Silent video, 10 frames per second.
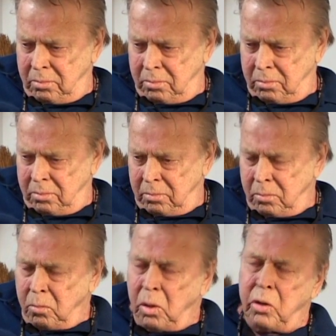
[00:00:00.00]

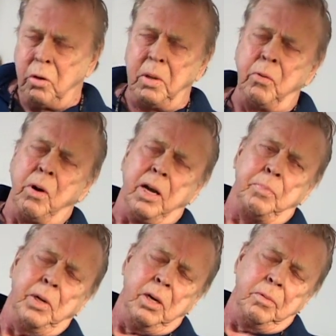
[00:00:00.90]
Also generally
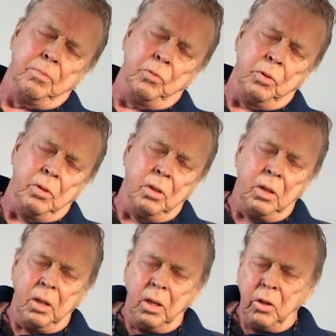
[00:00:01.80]
called the city
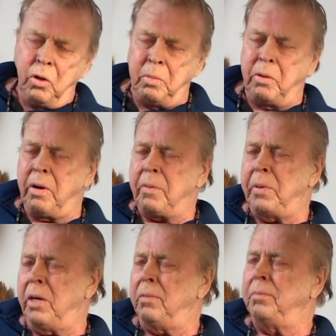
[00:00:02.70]
recreation. You mean rec
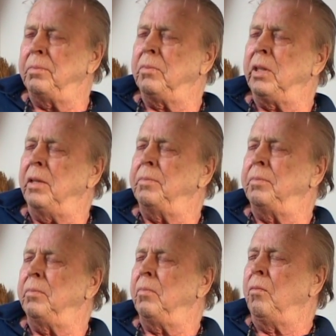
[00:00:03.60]
pier? Yeah. Okay.
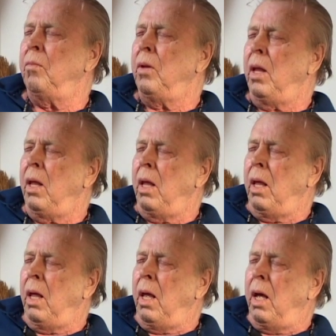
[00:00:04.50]
Rec
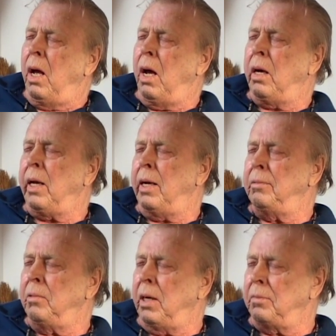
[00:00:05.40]
Okay.
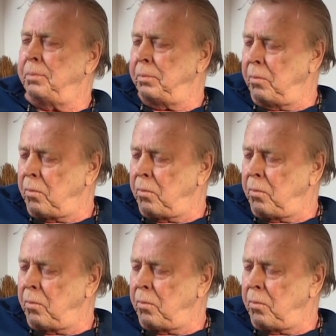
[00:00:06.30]
Well,